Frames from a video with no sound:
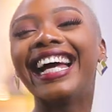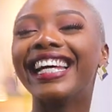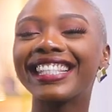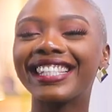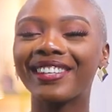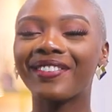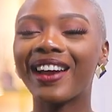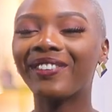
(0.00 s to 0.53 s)

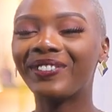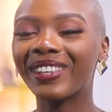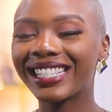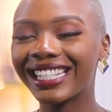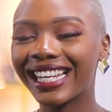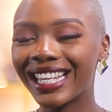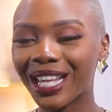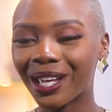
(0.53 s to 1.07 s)
It's a wrap for
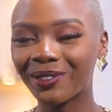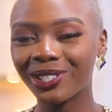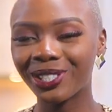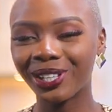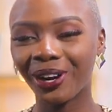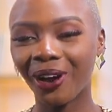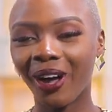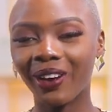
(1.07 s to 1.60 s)
today's
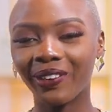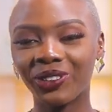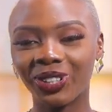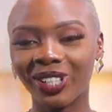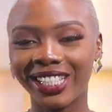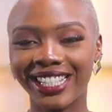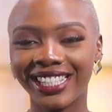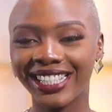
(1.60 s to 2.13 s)
episode of
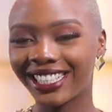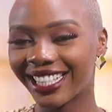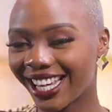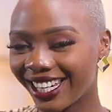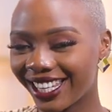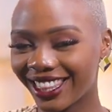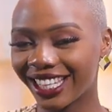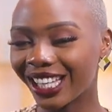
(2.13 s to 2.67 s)
360
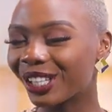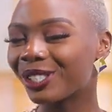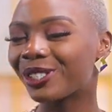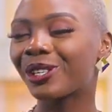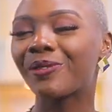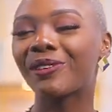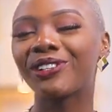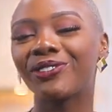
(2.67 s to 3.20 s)
Daily. Thank you
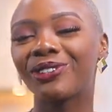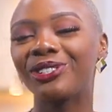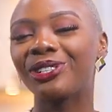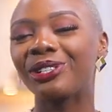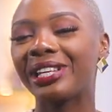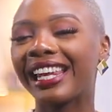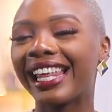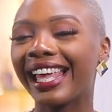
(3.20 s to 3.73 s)
so much for
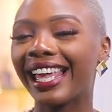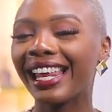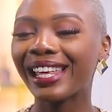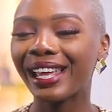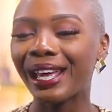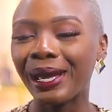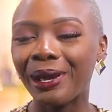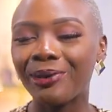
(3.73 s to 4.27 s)
tuning
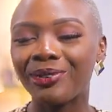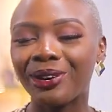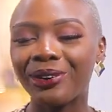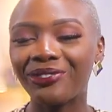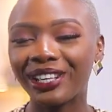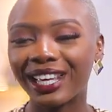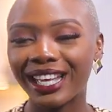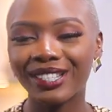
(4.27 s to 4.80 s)
in. But
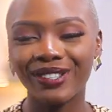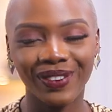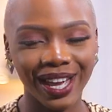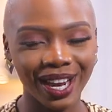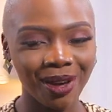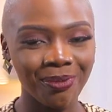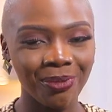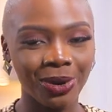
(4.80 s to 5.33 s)
don't forget to
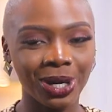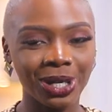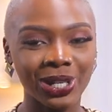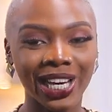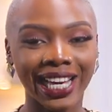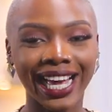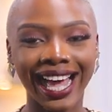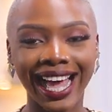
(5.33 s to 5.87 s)
find out more.
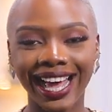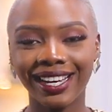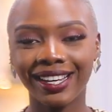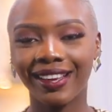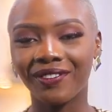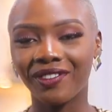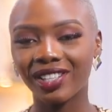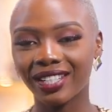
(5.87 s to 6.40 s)
You
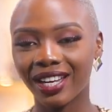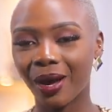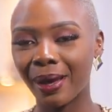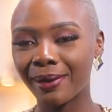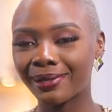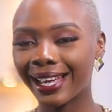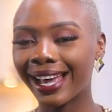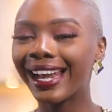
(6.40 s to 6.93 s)
can visit
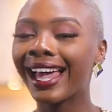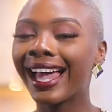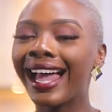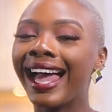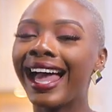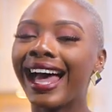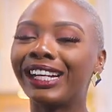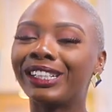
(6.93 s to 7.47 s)
our website
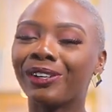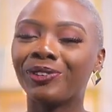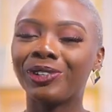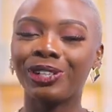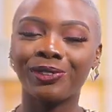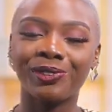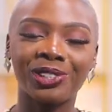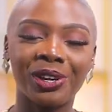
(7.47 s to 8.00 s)
at
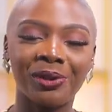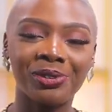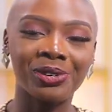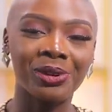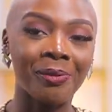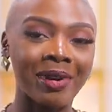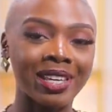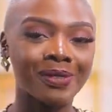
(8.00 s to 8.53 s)

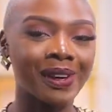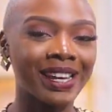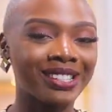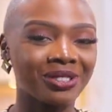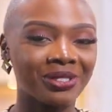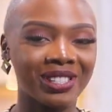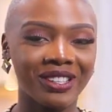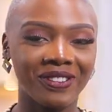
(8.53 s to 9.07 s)

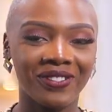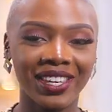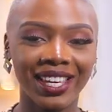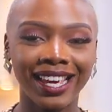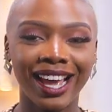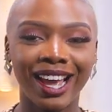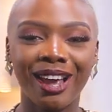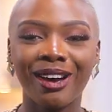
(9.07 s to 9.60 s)

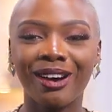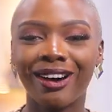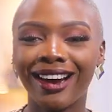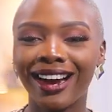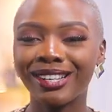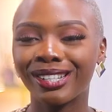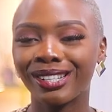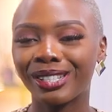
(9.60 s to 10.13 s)
www.myspice.tv or
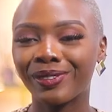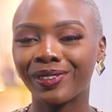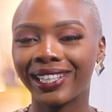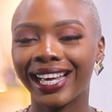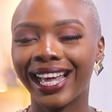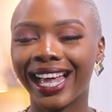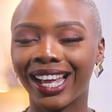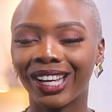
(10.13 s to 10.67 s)
our social
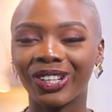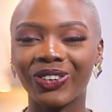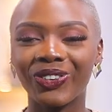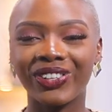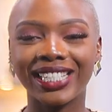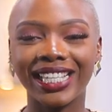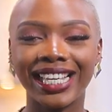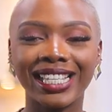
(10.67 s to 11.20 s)
media
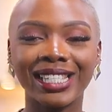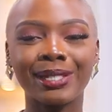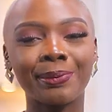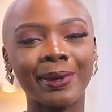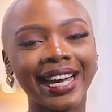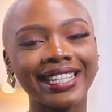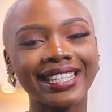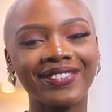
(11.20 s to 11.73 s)
handle, which is
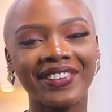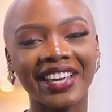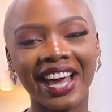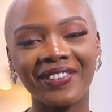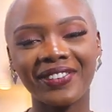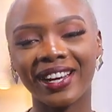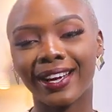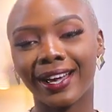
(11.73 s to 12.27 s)
Spice TV
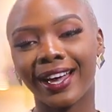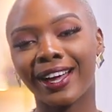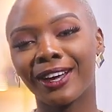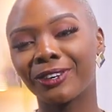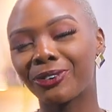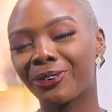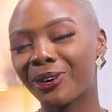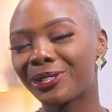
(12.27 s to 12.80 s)
Africa
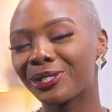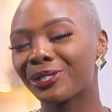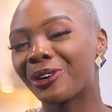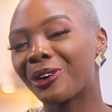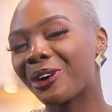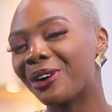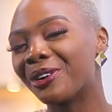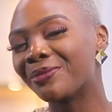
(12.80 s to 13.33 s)
across
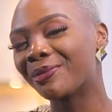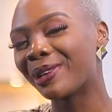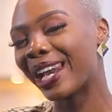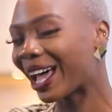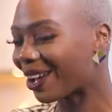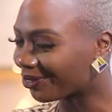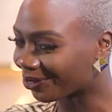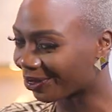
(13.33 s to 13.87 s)
all
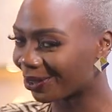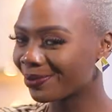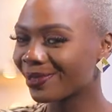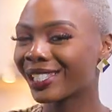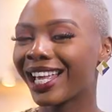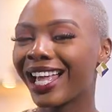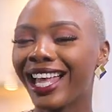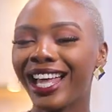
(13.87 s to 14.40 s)

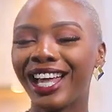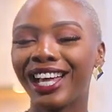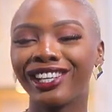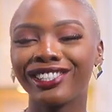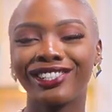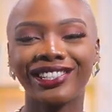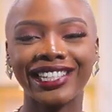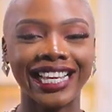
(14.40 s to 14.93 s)
platforms.
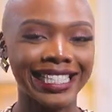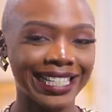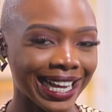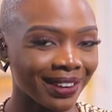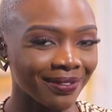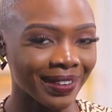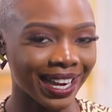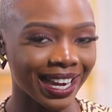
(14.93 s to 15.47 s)
Until next
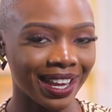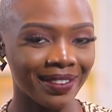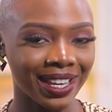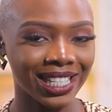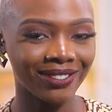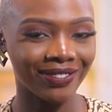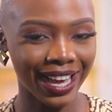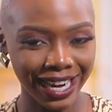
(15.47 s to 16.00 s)
time, my name
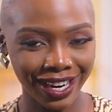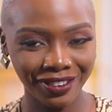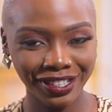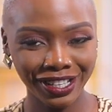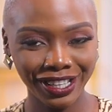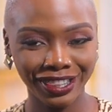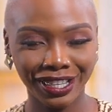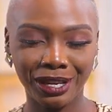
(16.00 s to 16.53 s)
is
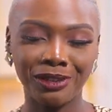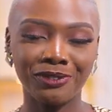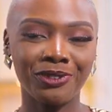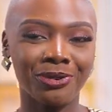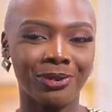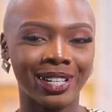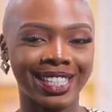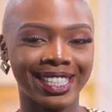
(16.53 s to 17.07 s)
Valerie. Thank you
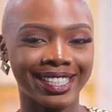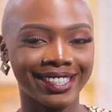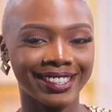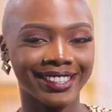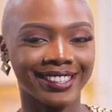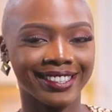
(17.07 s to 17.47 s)
for watching.